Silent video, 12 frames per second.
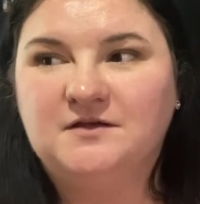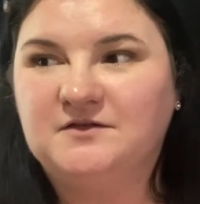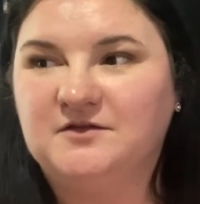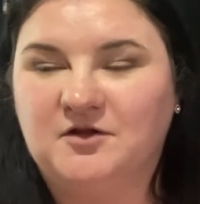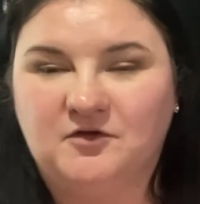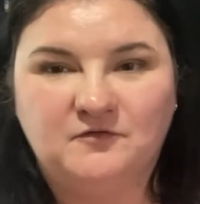
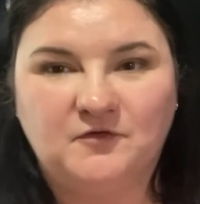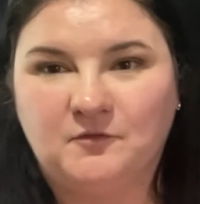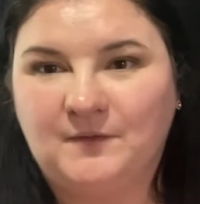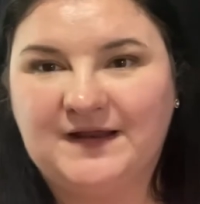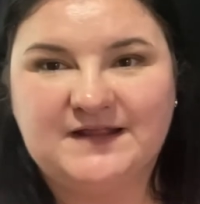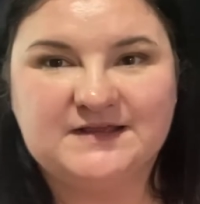You know, for
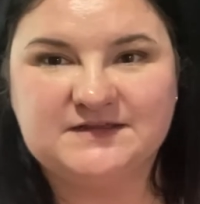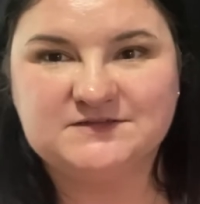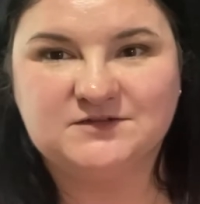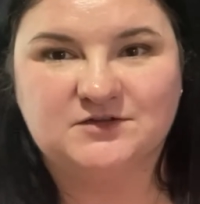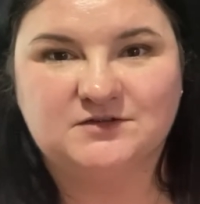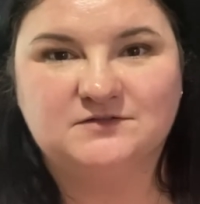
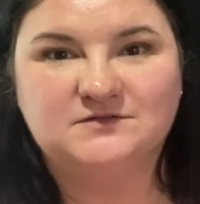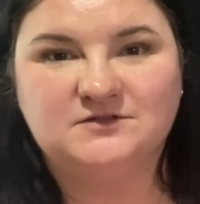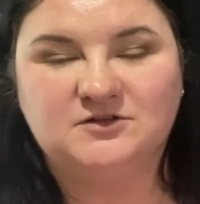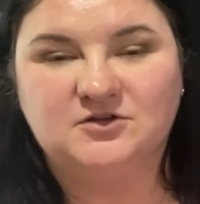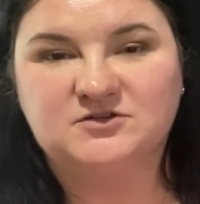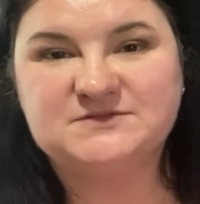weddings or,
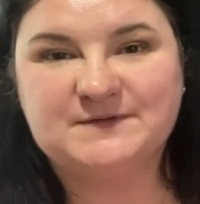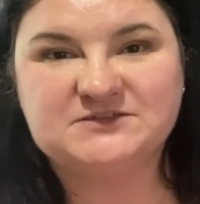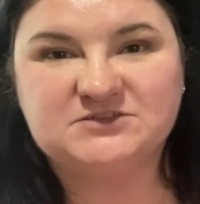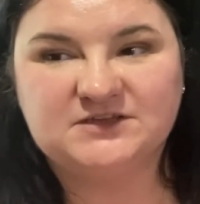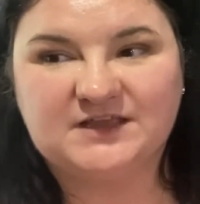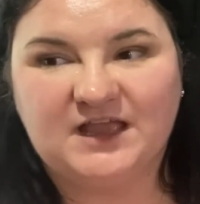you know,
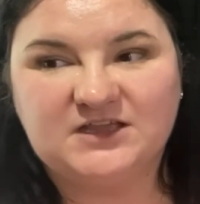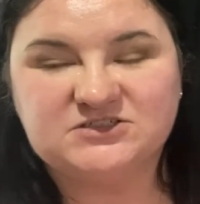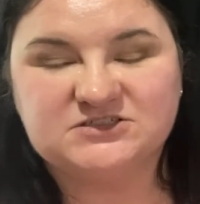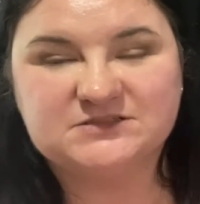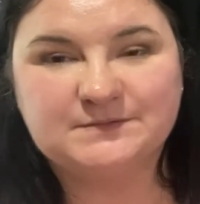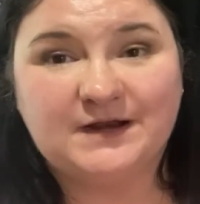special
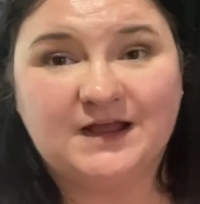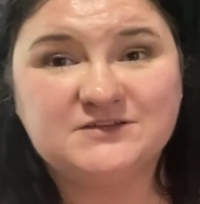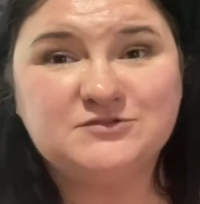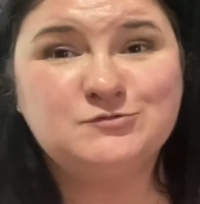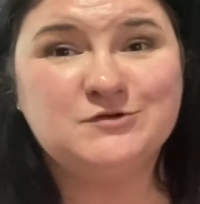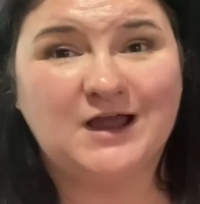occasions, but I
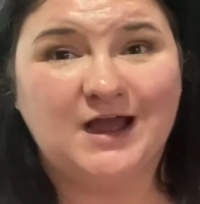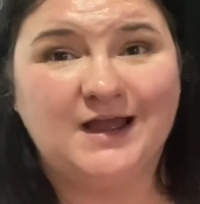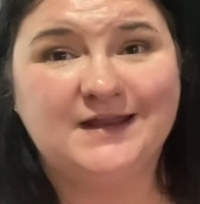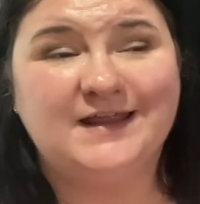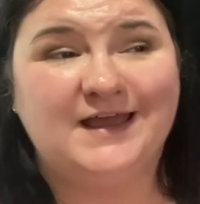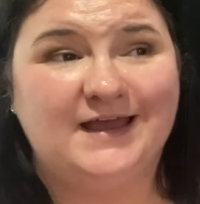do
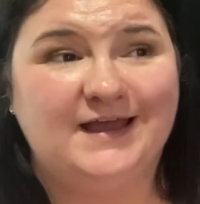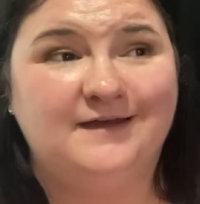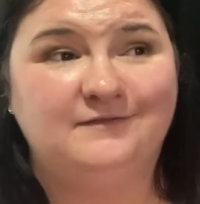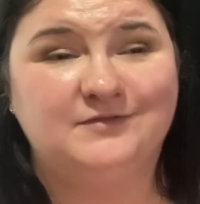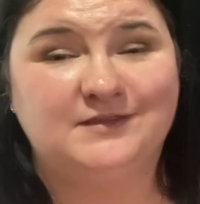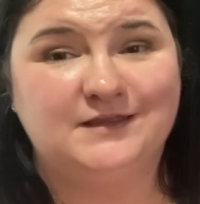not
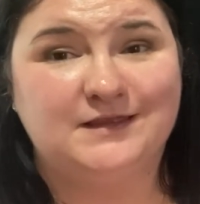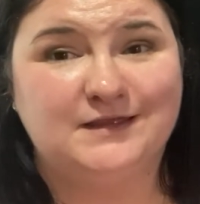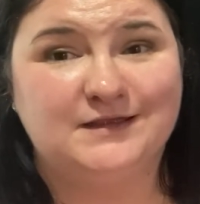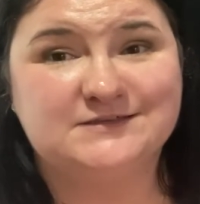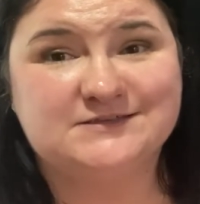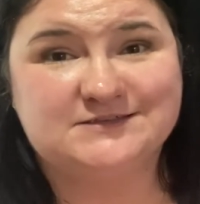have
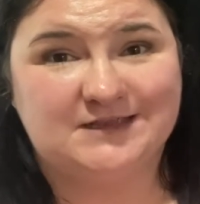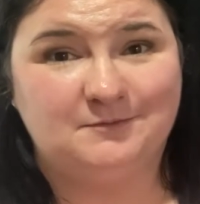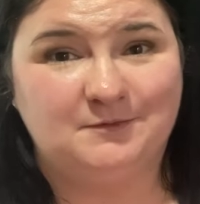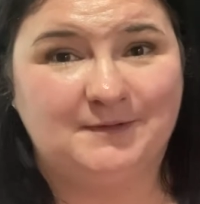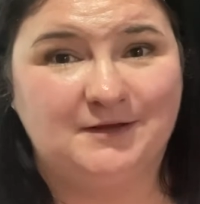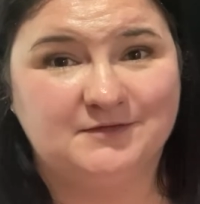the
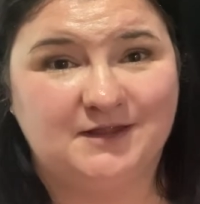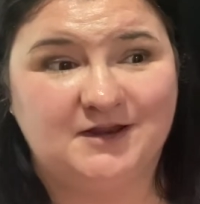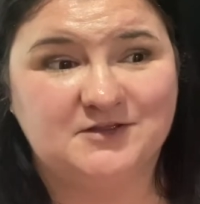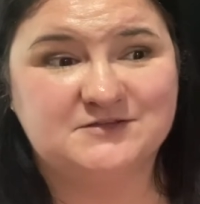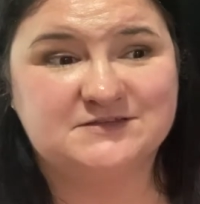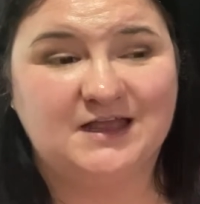same amount that I
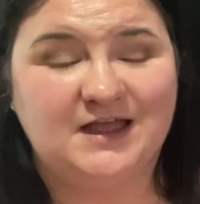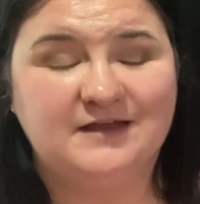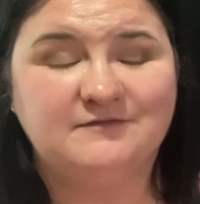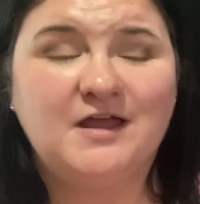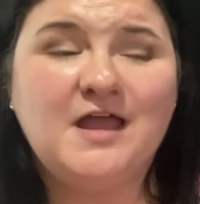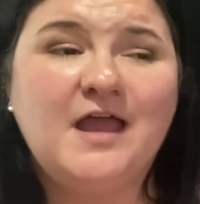used to
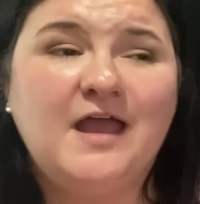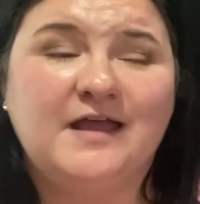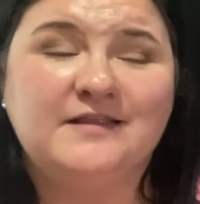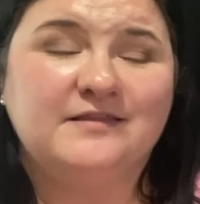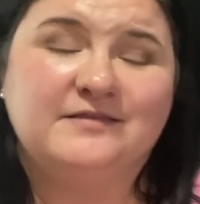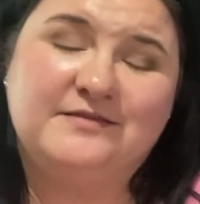have.
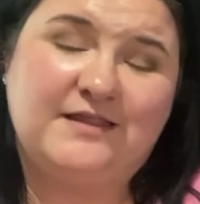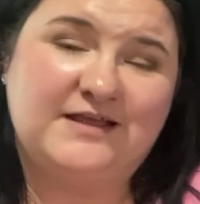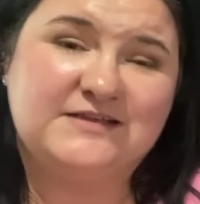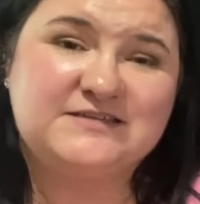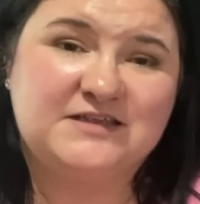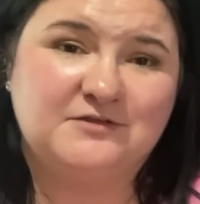And
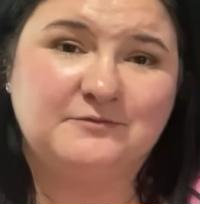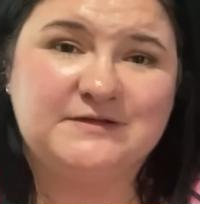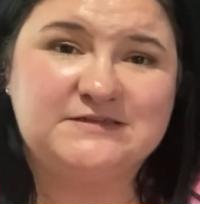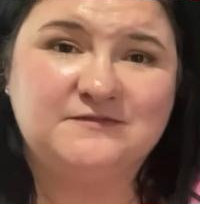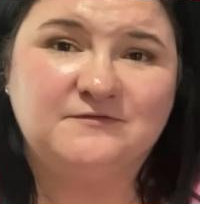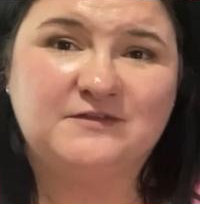like I said, the
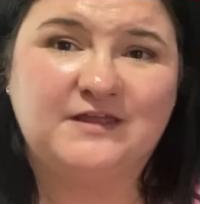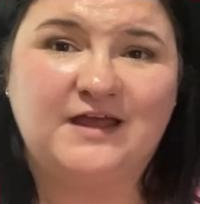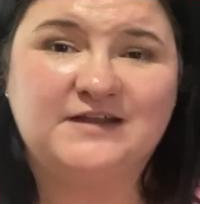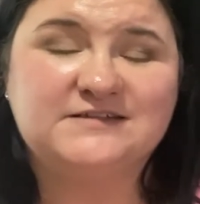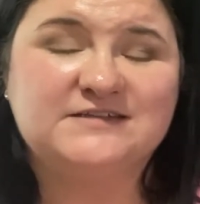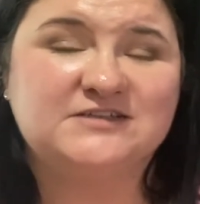reason for
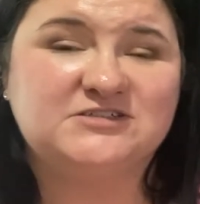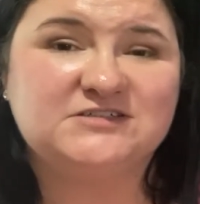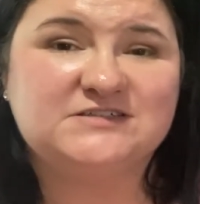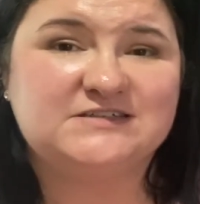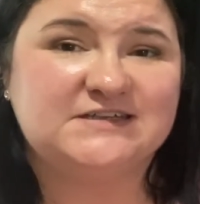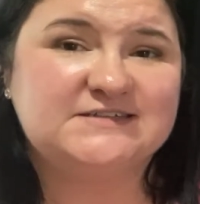that is it
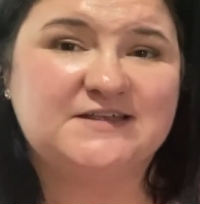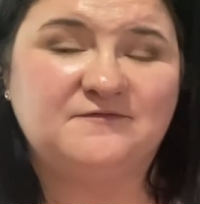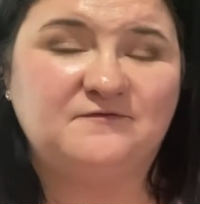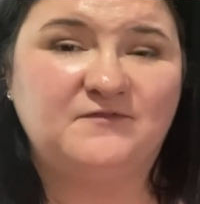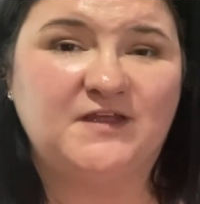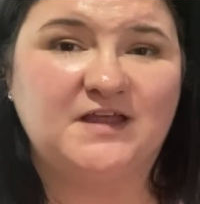just
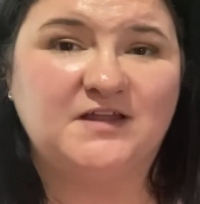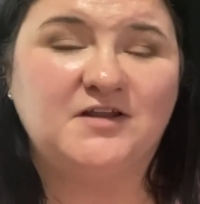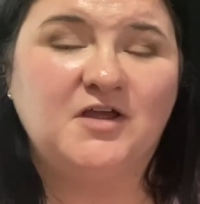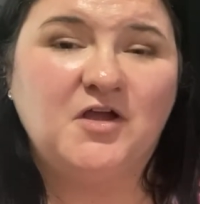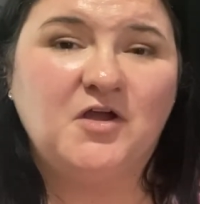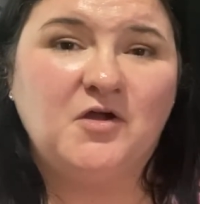doesn't fit
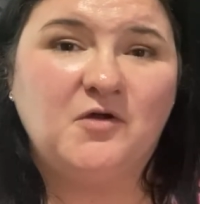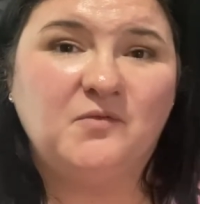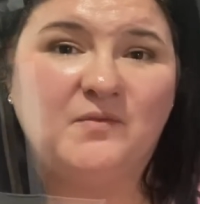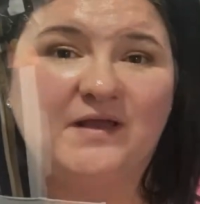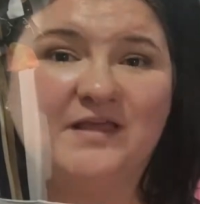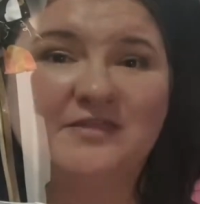
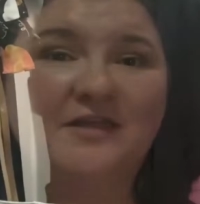with